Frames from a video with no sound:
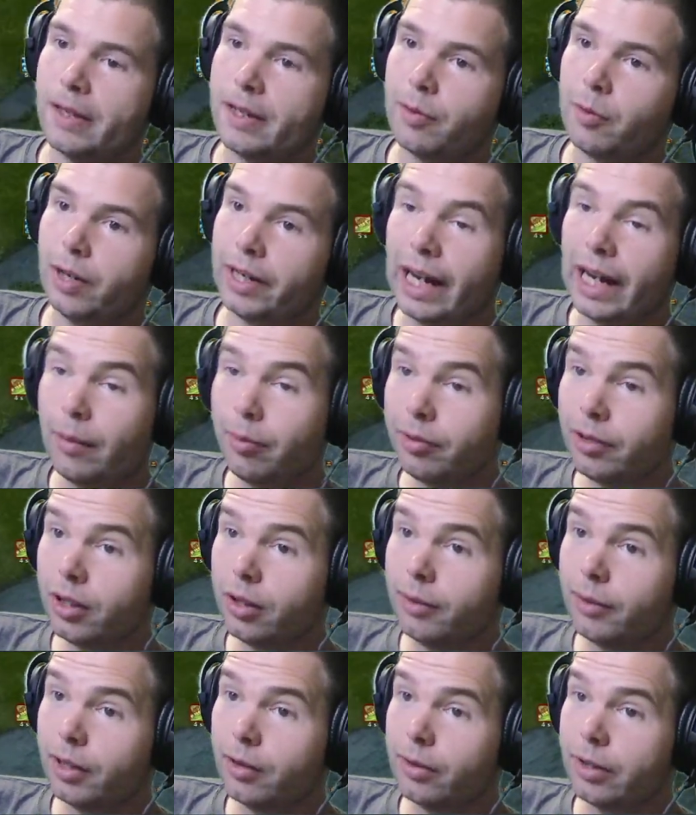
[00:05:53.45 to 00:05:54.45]
When I play
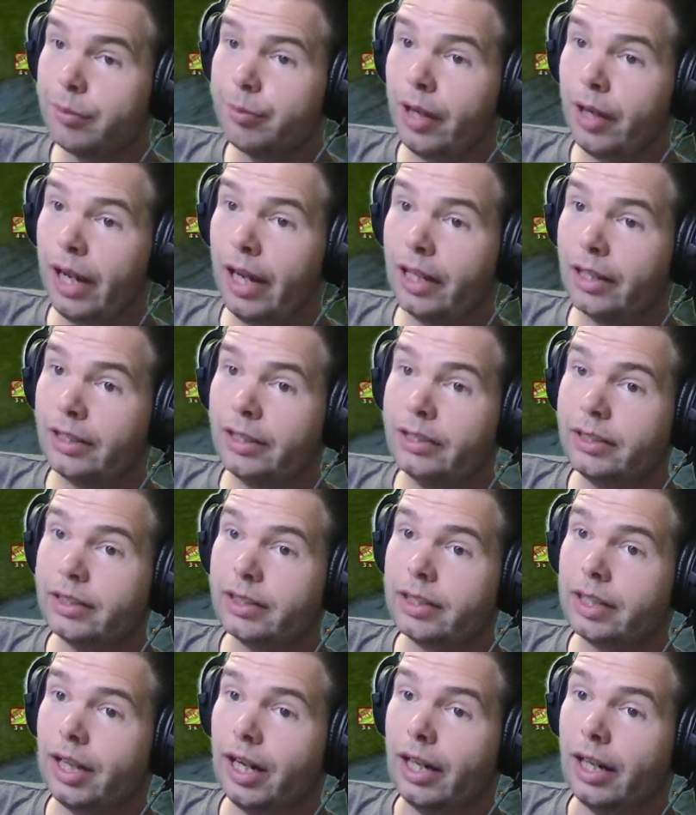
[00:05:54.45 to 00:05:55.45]
on my red paladin,
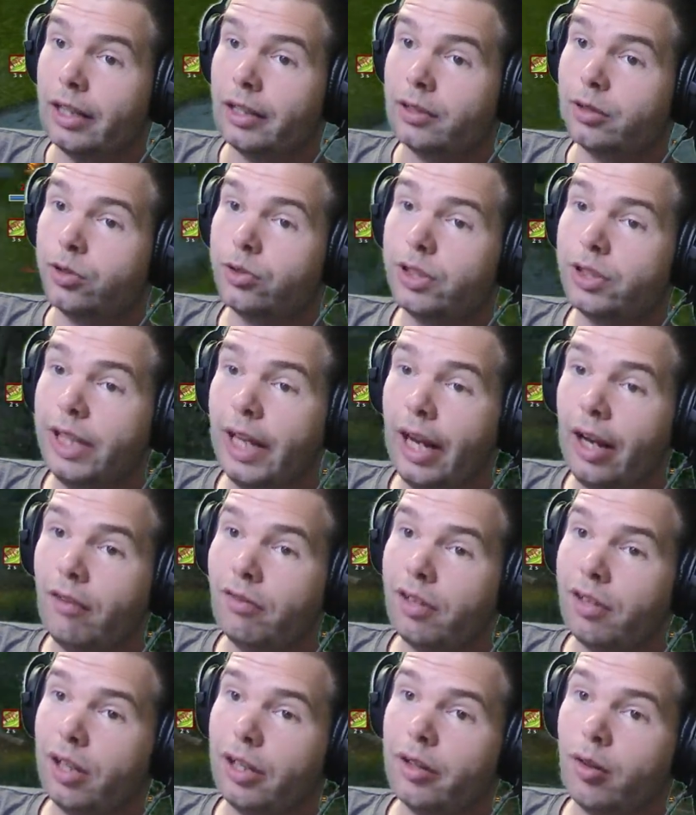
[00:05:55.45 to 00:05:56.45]
I literally have
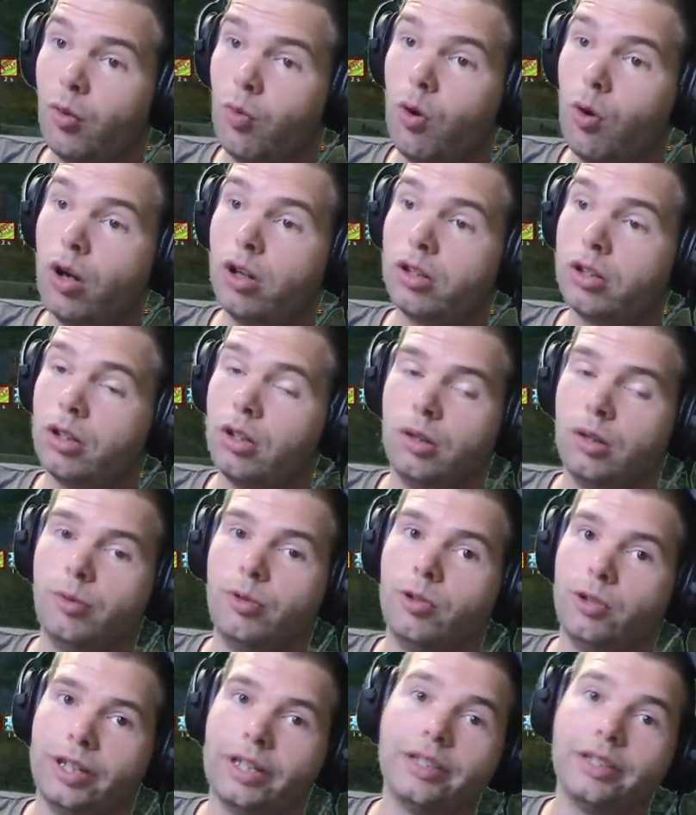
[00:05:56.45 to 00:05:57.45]
like one
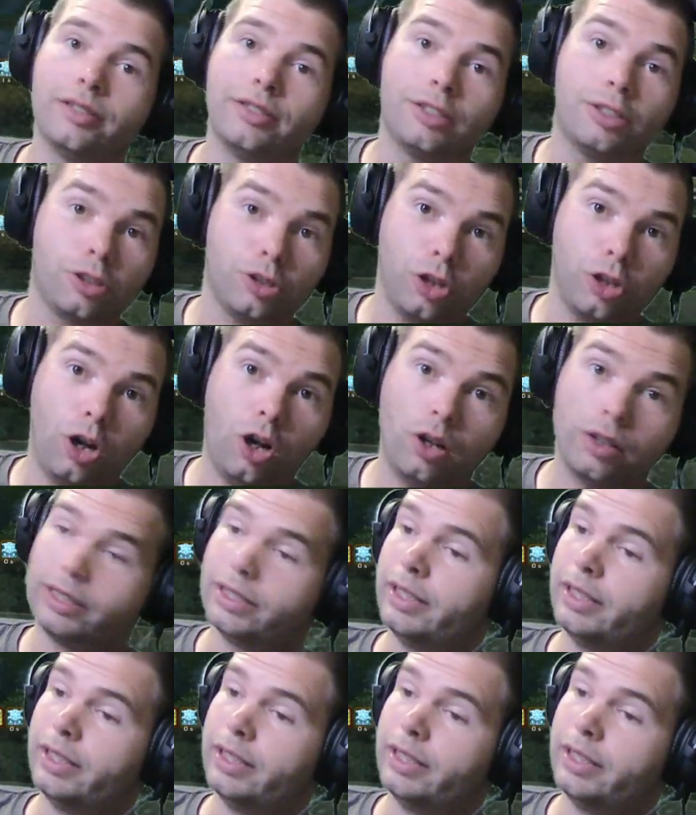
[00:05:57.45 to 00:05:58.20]
global and it's stun,